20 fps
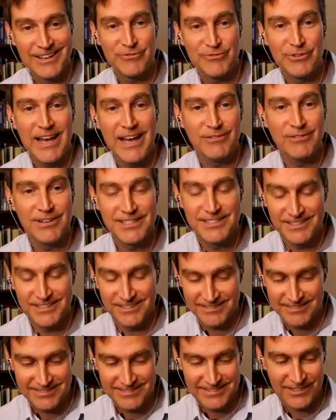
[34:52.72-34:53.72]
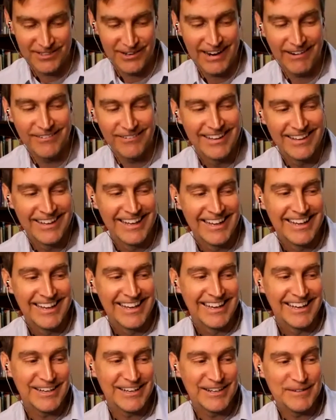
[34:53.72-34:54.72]
for that reason. They're out.
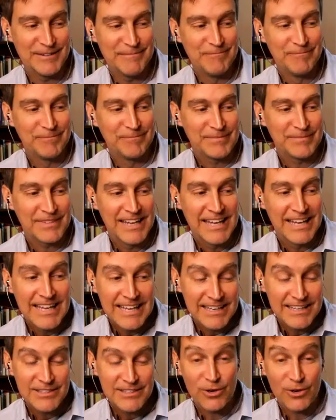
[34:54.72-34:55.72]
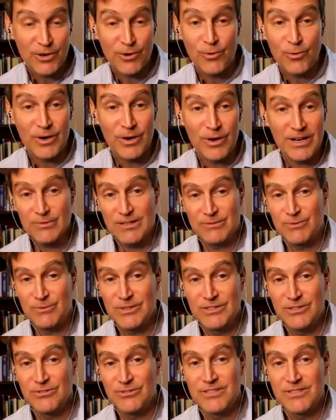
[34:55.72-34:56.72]
Um, so, uh, wh-
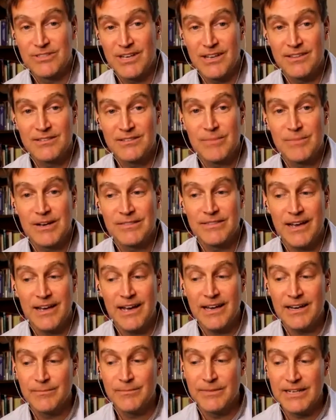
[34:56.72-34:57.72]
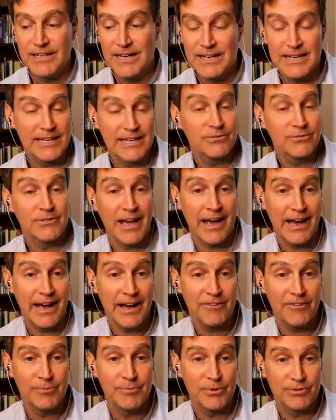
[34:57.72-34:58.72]
what's your sense about that? I mean, I, I don't
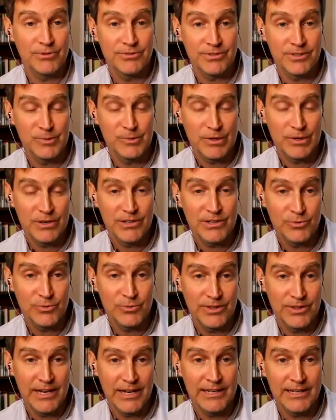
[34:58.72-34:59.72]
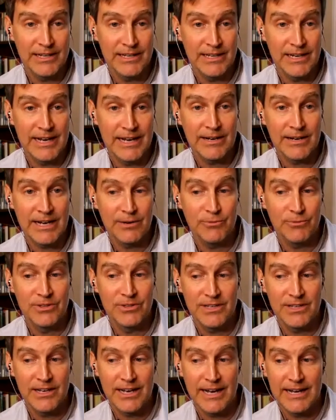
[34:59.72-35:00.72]
have personal experience with it, and, I, I, would
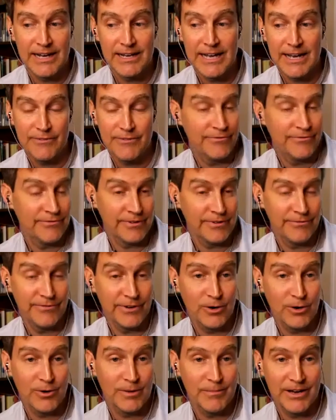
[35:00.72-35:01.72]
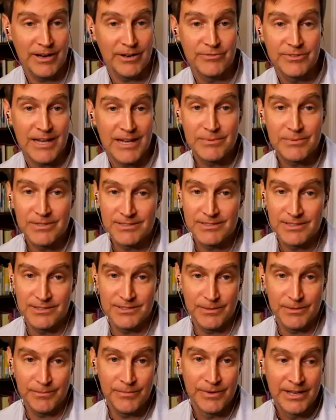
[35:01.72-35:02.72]
say I have a fair amount of
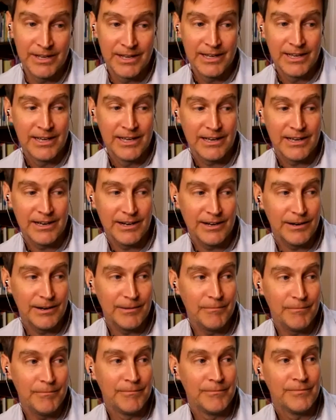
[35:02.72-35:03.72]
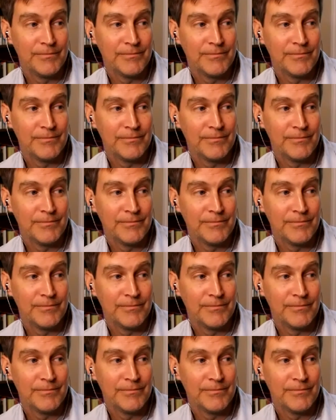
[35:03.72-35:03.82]
skepticism um,